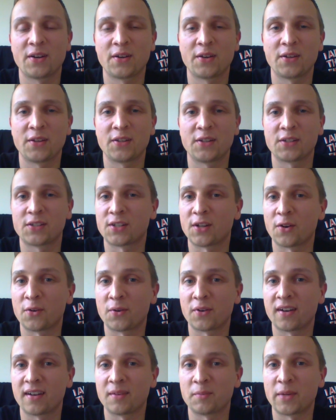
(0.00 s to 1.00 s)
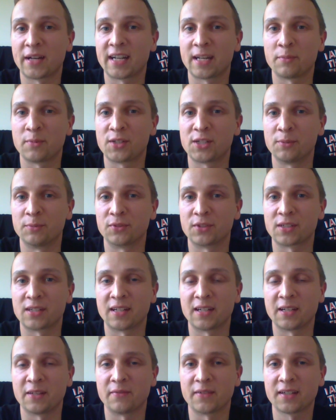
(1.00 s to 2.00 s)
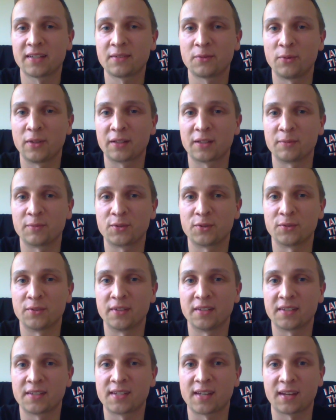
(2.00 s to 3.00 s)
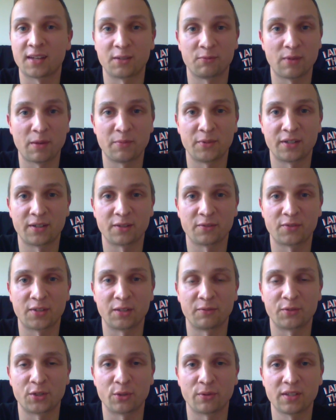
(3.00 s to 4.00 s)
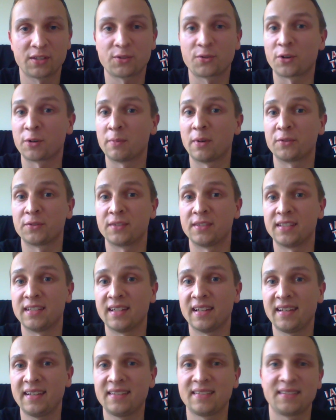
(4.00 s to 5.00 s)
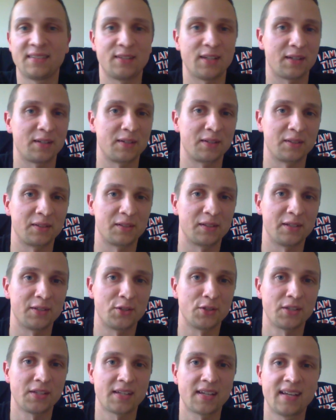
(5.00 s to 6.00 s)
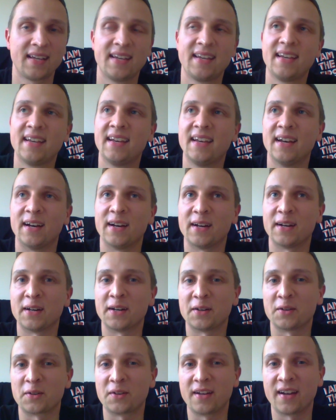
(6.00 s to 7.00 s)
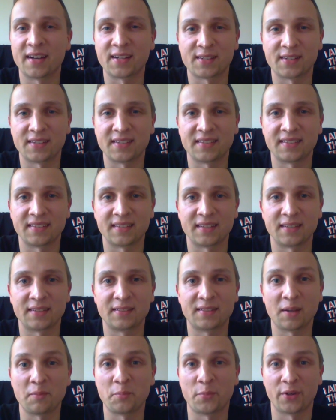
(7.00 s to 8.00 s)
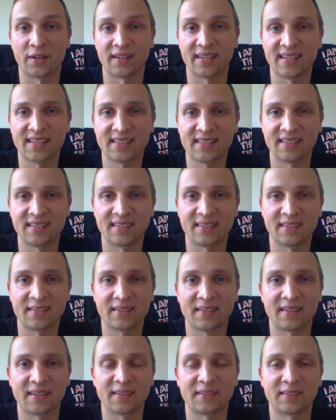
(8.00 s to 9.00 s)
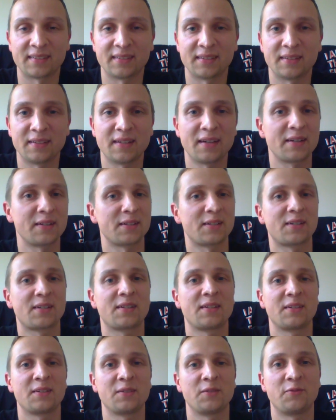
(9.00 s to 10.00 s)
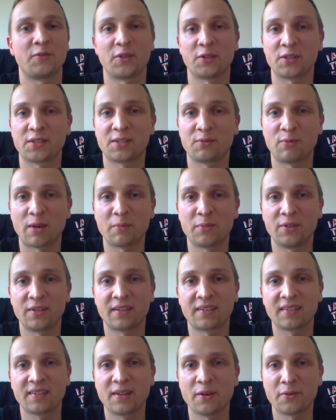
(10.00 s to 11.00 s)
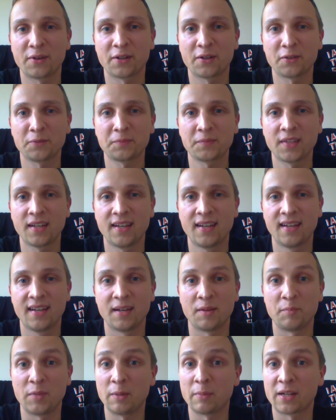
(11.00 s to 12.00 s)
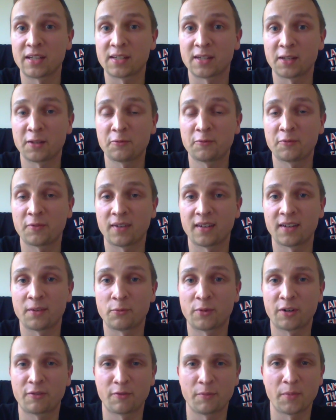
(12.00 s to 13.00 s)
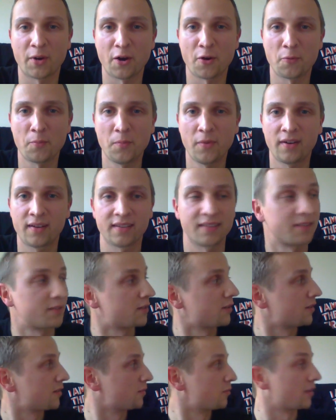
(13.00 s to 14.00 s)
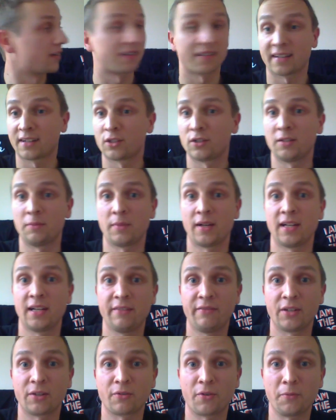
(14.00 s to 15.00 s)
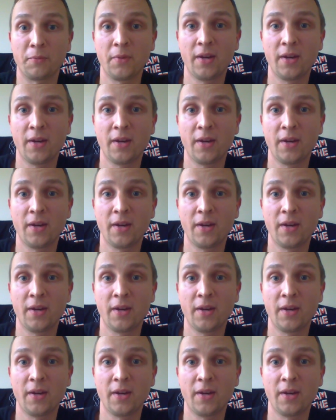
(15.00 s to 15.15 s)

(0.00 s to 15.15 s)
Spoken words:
so, my name is Simonas Leleiva. Welcome to the second webinar of Sailfish OS. Sorry about the delay, technical glitches. Guys in Tampere yesterday had a nice first webinar going on. Me, myself, I work from home. This is actually my living room.